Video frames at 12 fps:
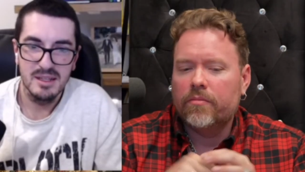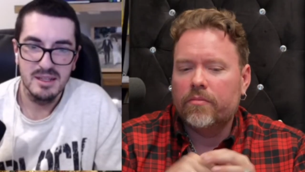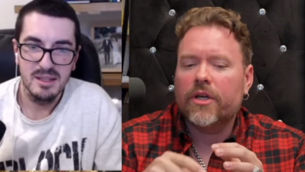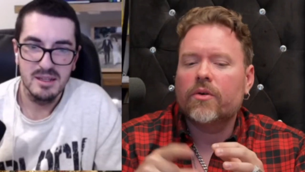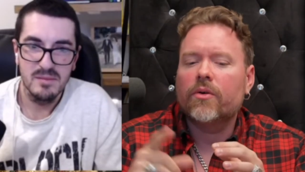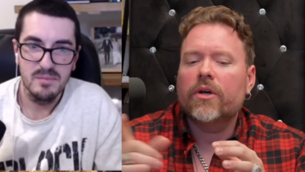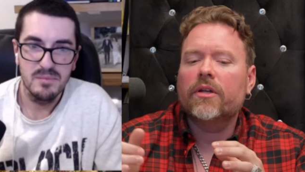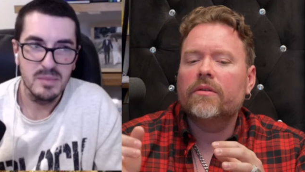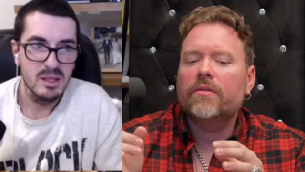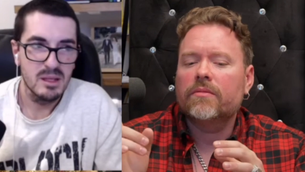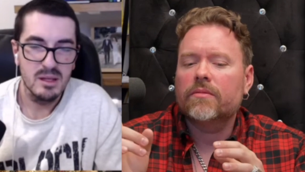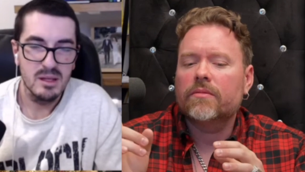
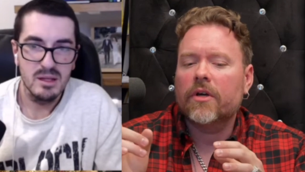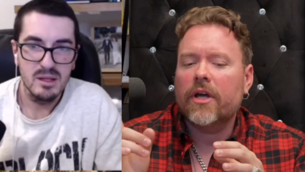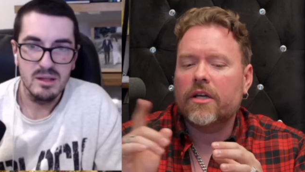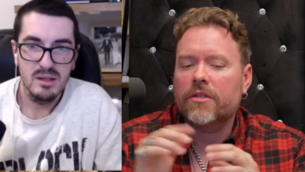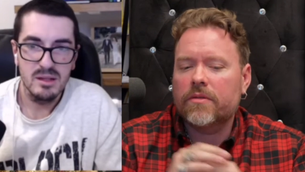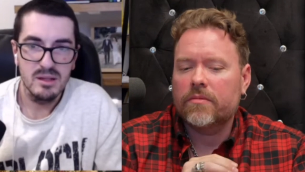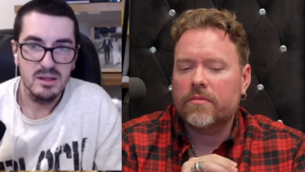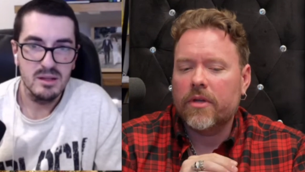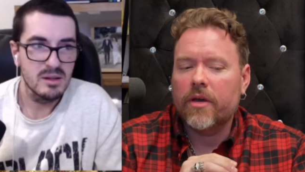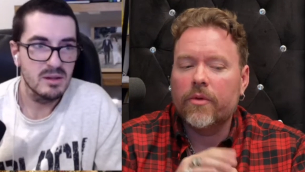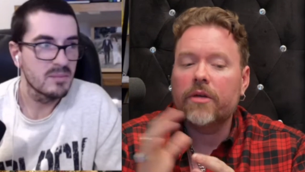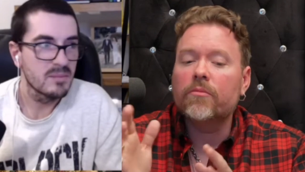Speaker 1: Bitcoin or Hex?
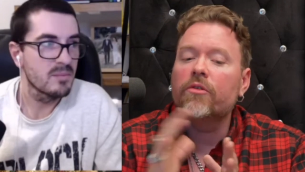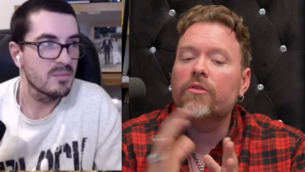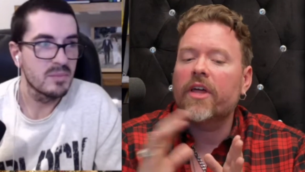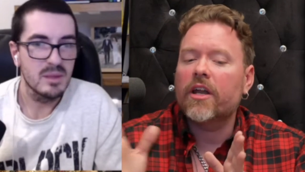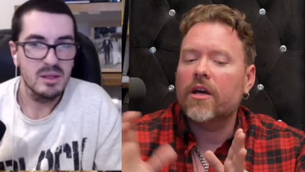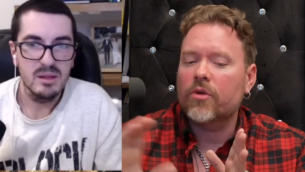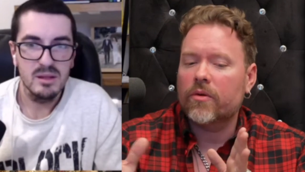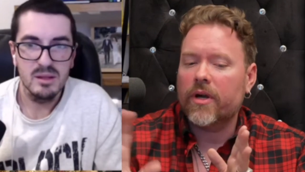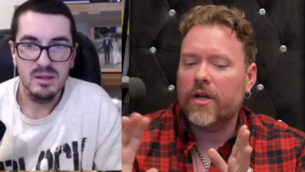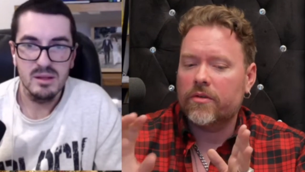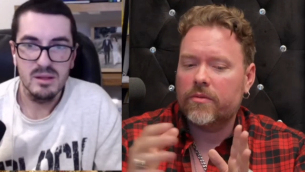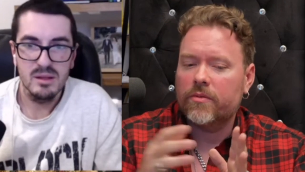And we can move that number
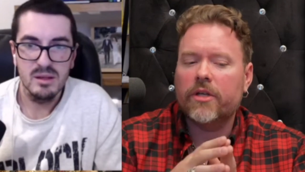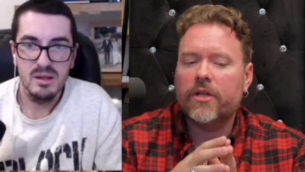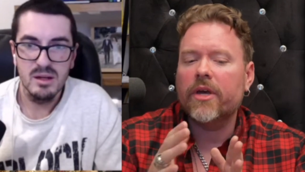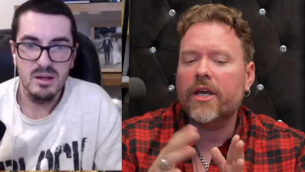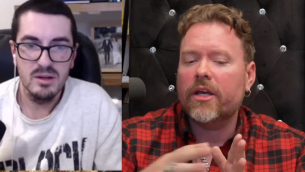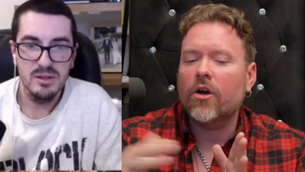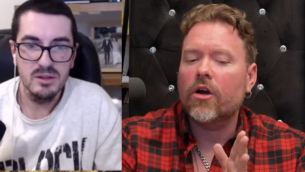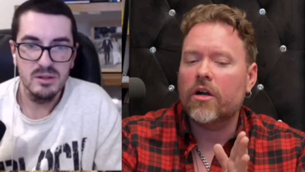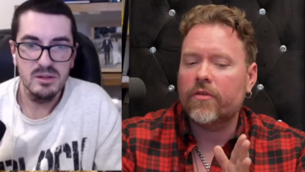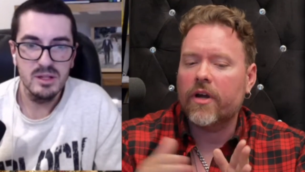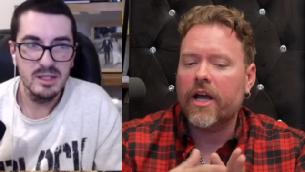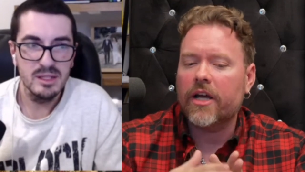around. We can make it oh,
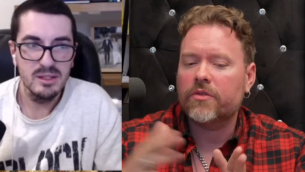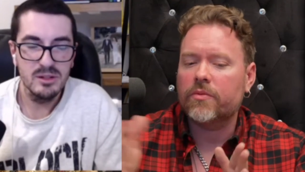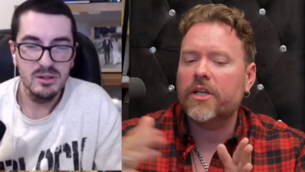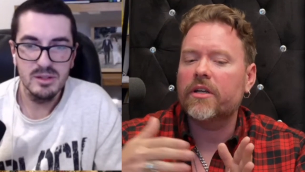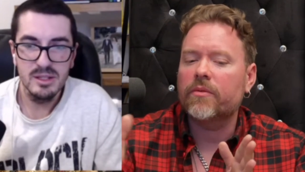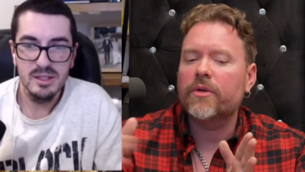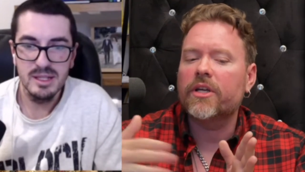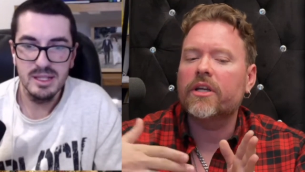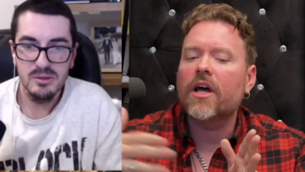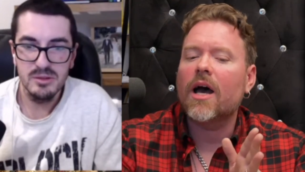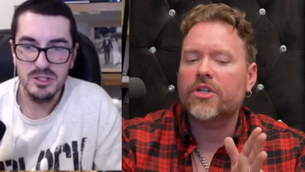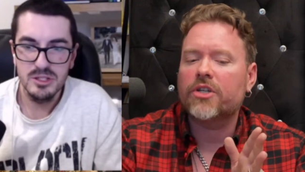harder for Hex. We can we
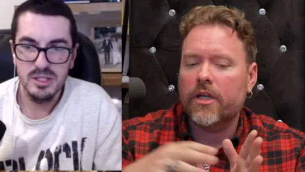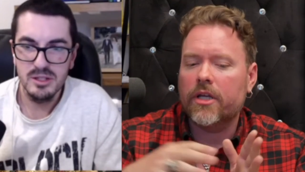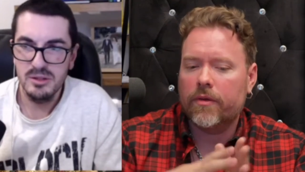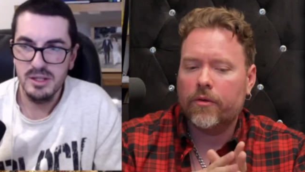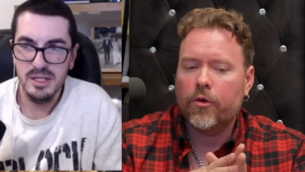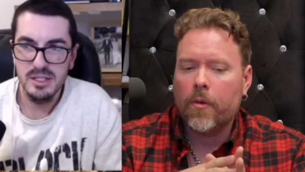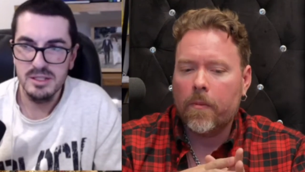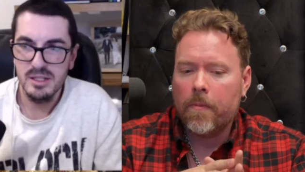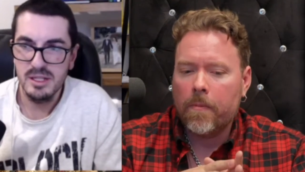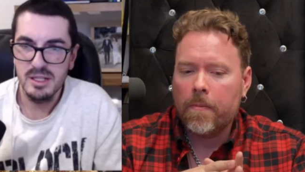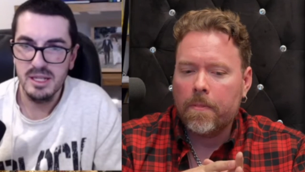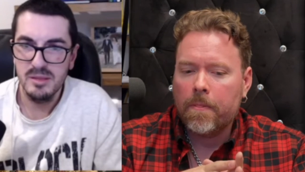can option it.
Speaker 2: Bitcoin
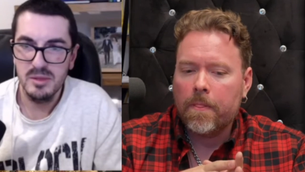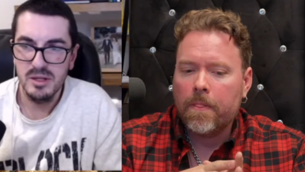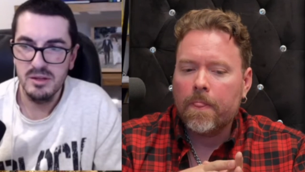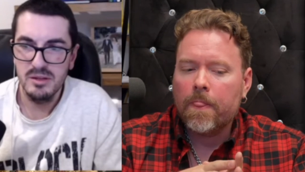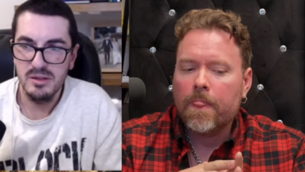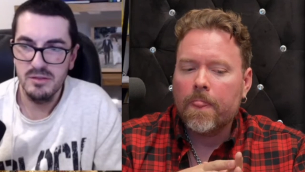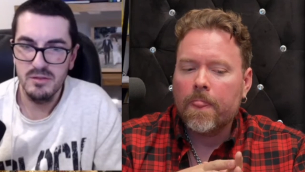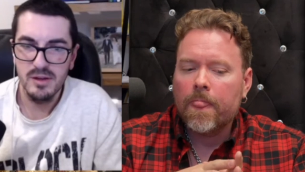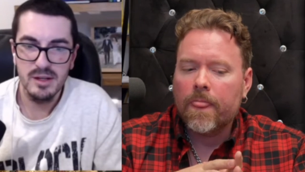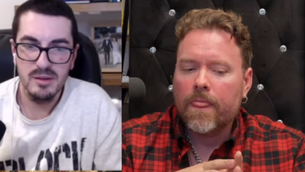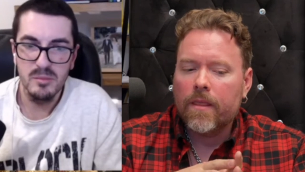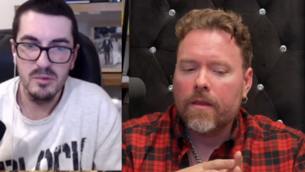is going to keep going to the
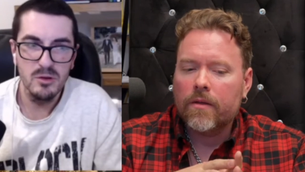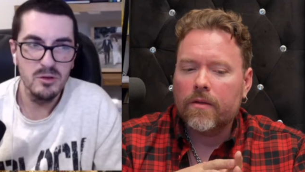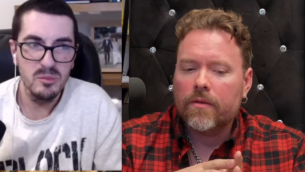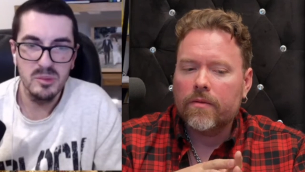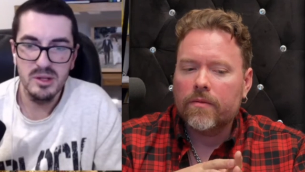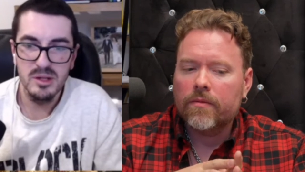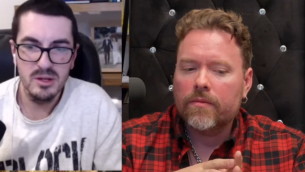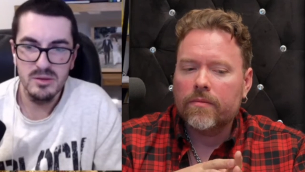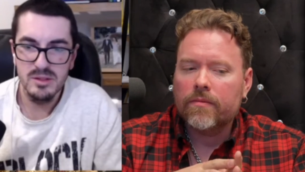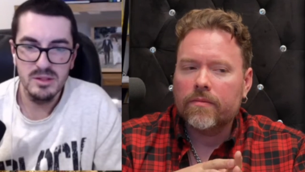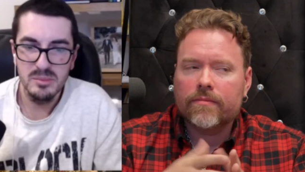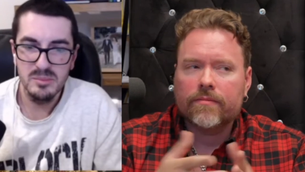freaking moon, but
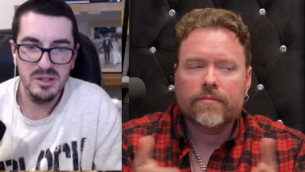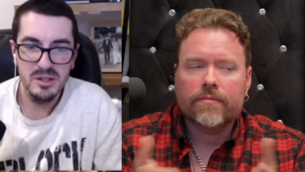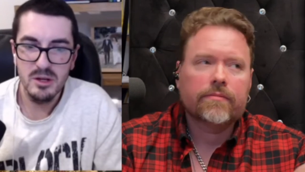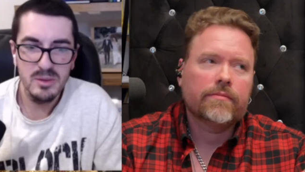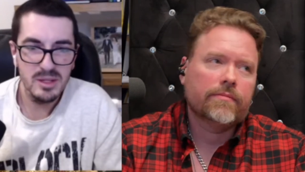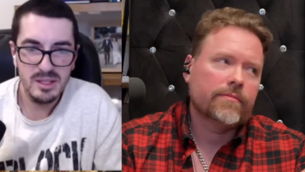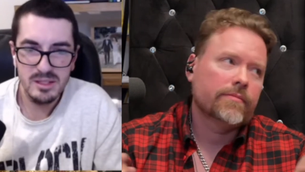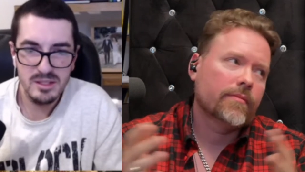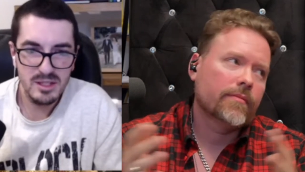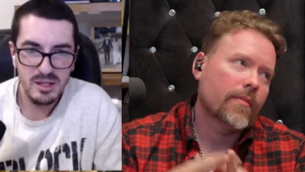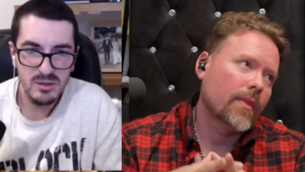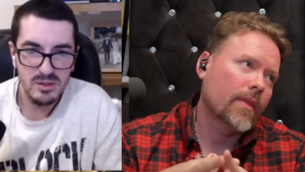no one but no one
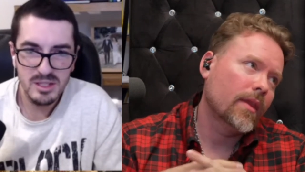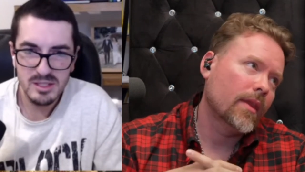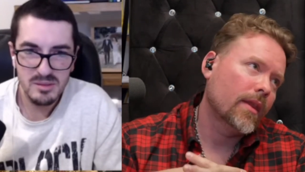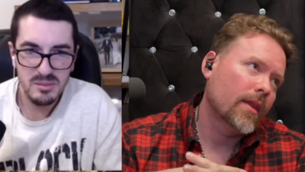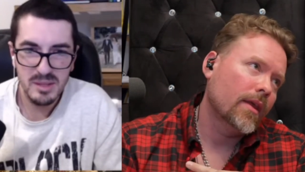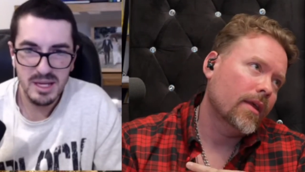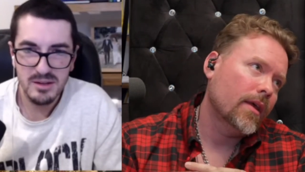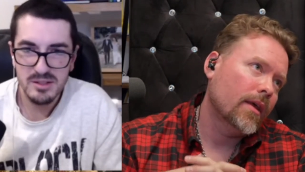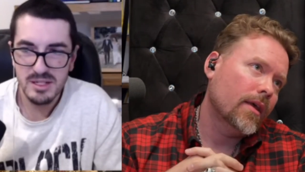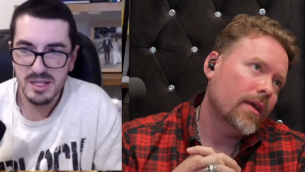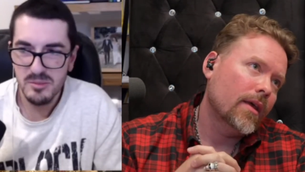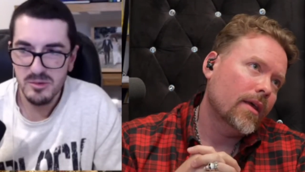can sell. It doesn't
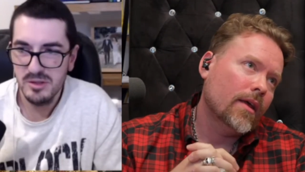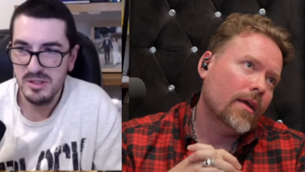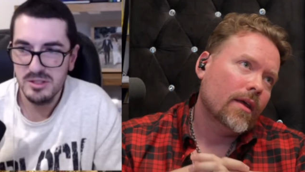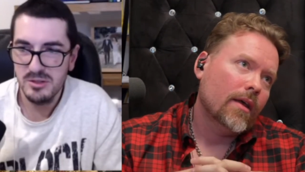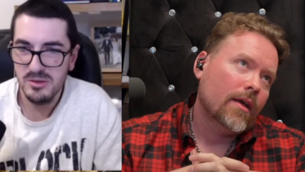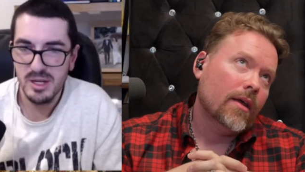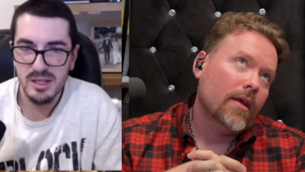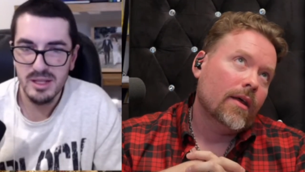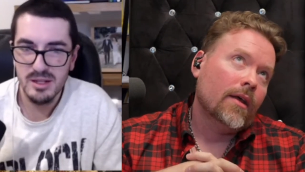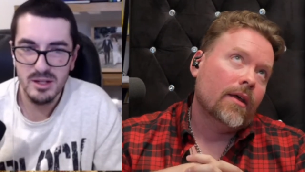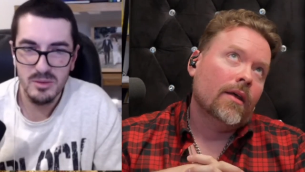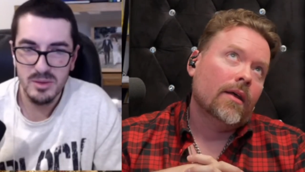matter. It's a number on the
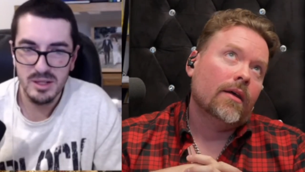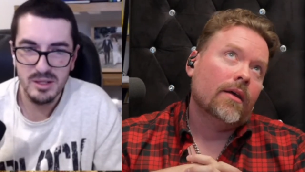screen that no